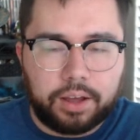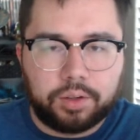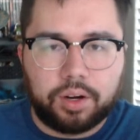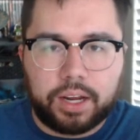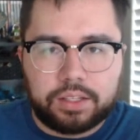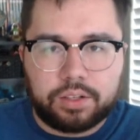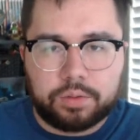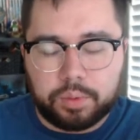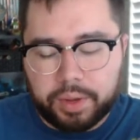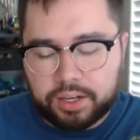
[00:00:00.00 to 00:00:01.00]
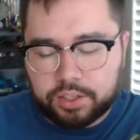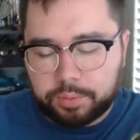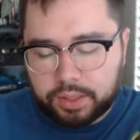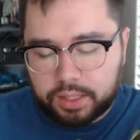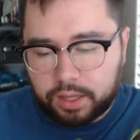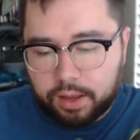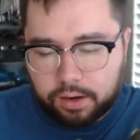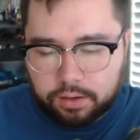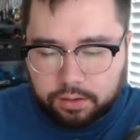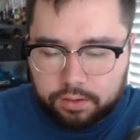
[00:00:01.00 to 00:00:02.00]
and how your answers will match up at the
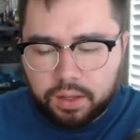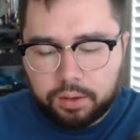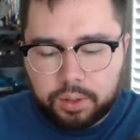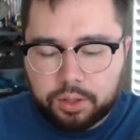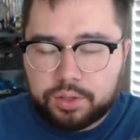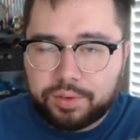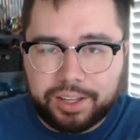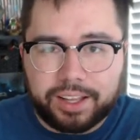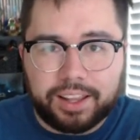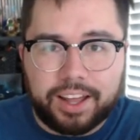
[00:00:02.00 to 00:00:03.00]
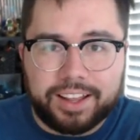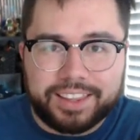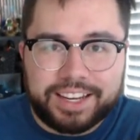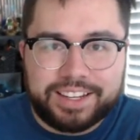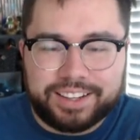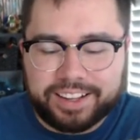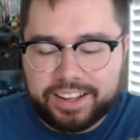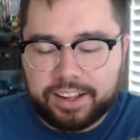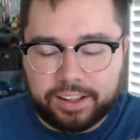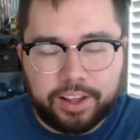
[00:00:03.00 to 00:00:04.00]
end. I mean, there's really a lot
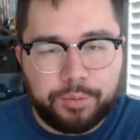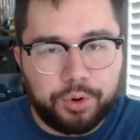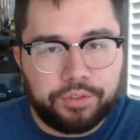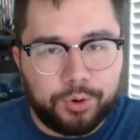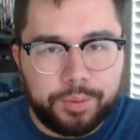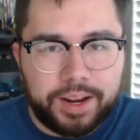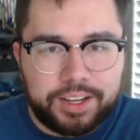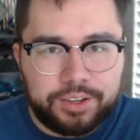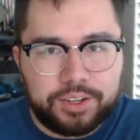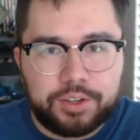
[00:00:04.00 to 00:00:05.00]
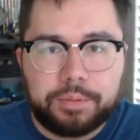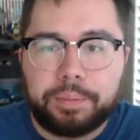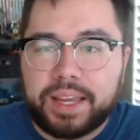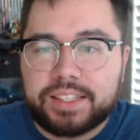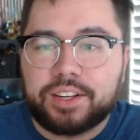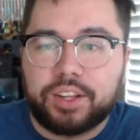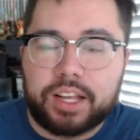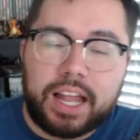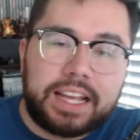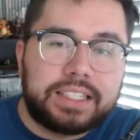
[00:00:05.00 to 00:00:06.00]
more formatting you can do based on
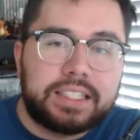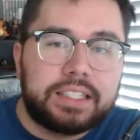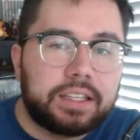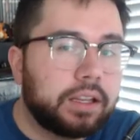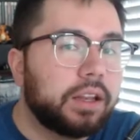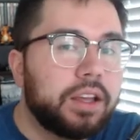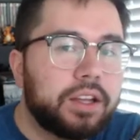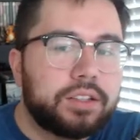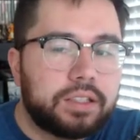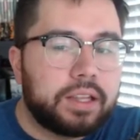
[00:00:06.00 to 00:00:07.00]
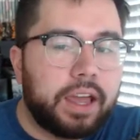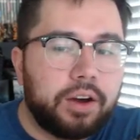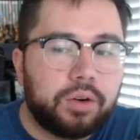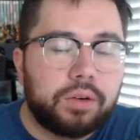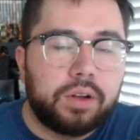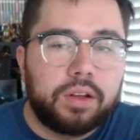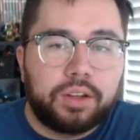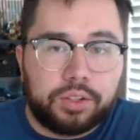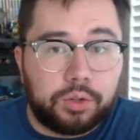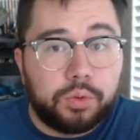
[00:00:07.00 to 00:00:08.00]
the classes and just how
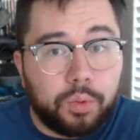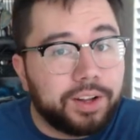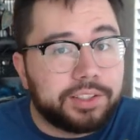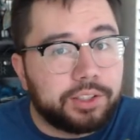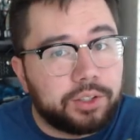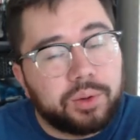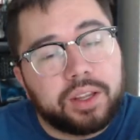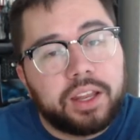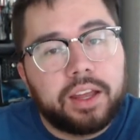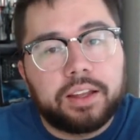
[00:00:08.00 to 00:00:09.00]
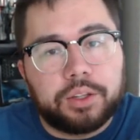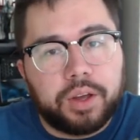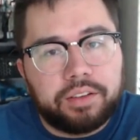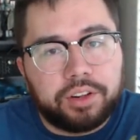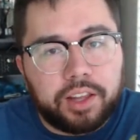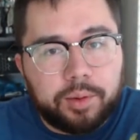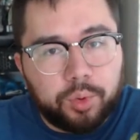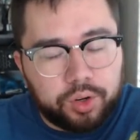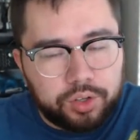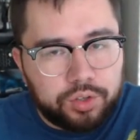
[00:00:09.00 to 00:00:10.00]
you want to do it. You have a lot
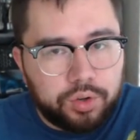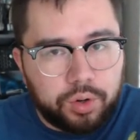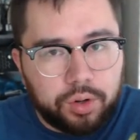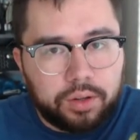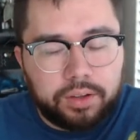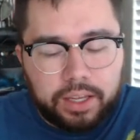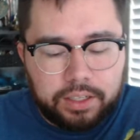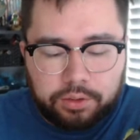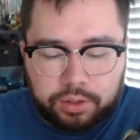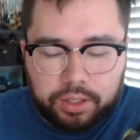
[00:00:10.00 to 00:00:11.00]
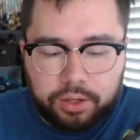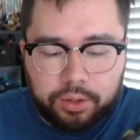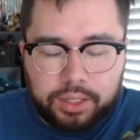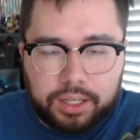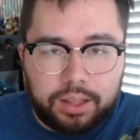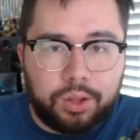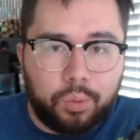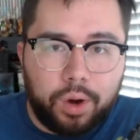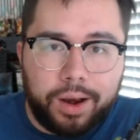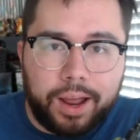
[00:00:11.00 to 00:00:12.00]
more control, and you really only need
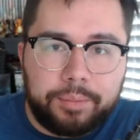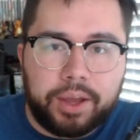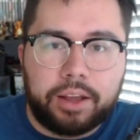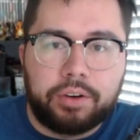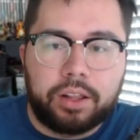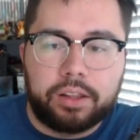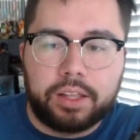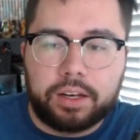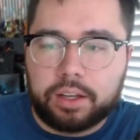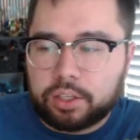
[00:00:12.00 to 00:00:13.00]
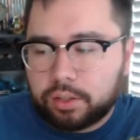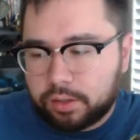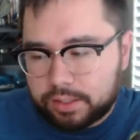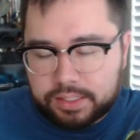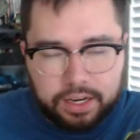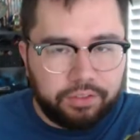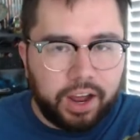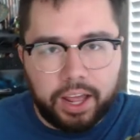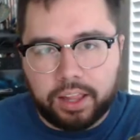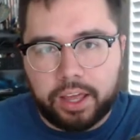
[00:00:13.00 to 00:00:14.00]
the one iPad rather than a set of
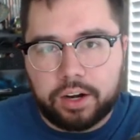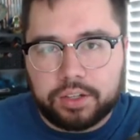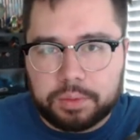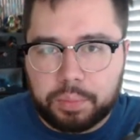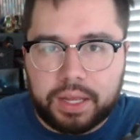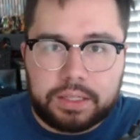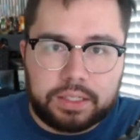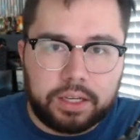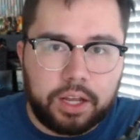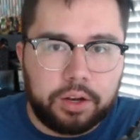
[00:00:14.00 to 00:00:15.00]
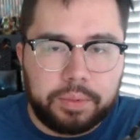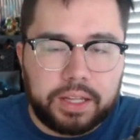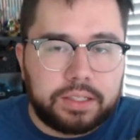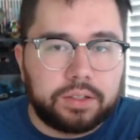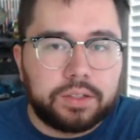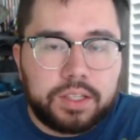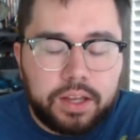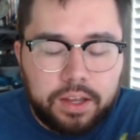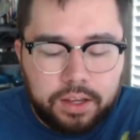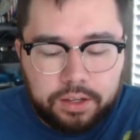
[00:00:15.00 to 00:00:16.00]
highlighters and pens and colored pencils.
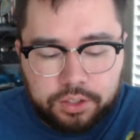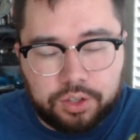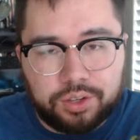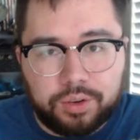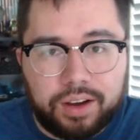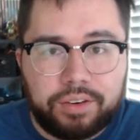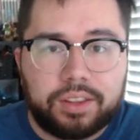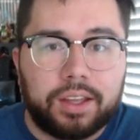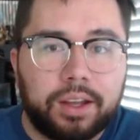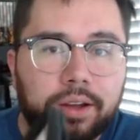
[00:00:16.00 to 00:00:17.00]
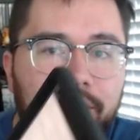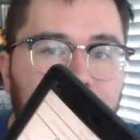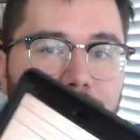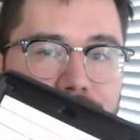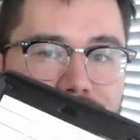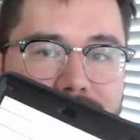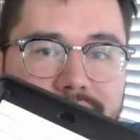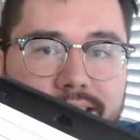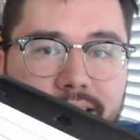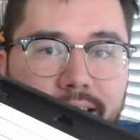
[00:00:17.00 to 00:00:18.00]
You can do everything with just
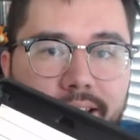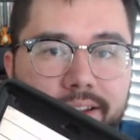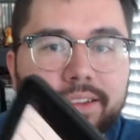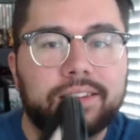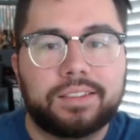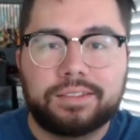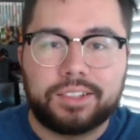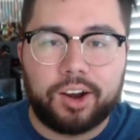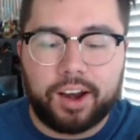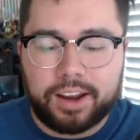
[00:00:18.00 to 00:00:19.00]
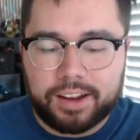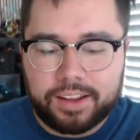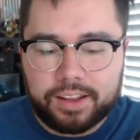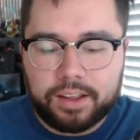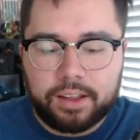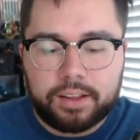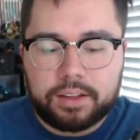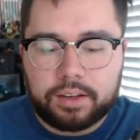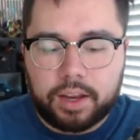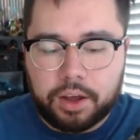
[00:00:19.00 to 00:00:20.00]
this guy. Alright?
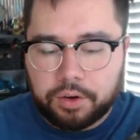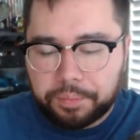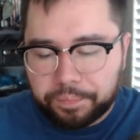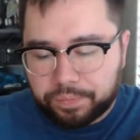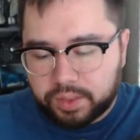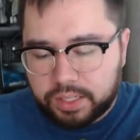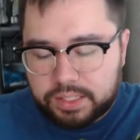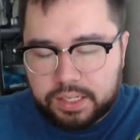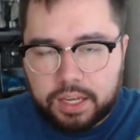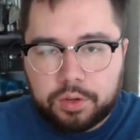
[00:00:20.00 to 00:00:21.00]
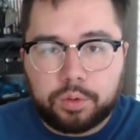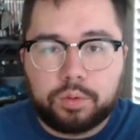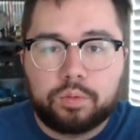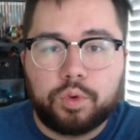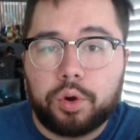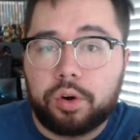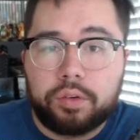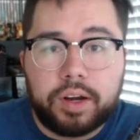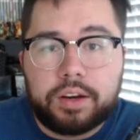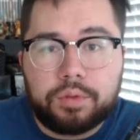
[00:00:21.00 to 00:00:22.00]
Now, let's say you
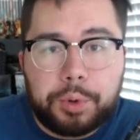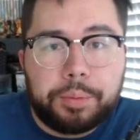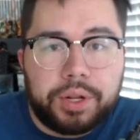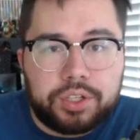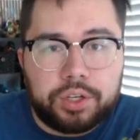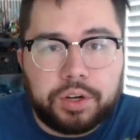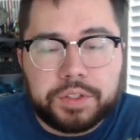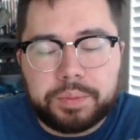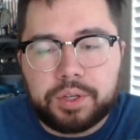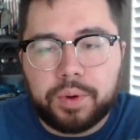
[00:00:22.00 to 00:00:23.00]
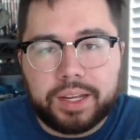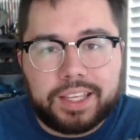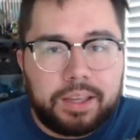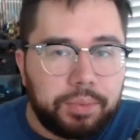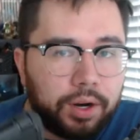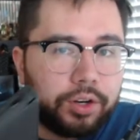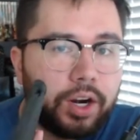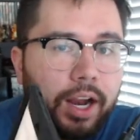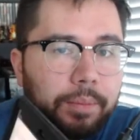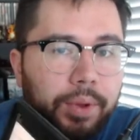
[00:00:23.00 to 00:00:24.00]
already wrote a bunch of notes, but you want to keep it on
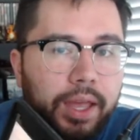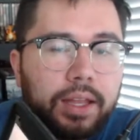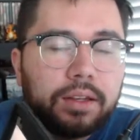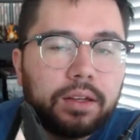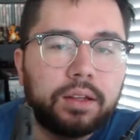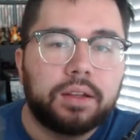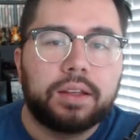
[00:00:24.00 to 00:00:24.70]
your iPad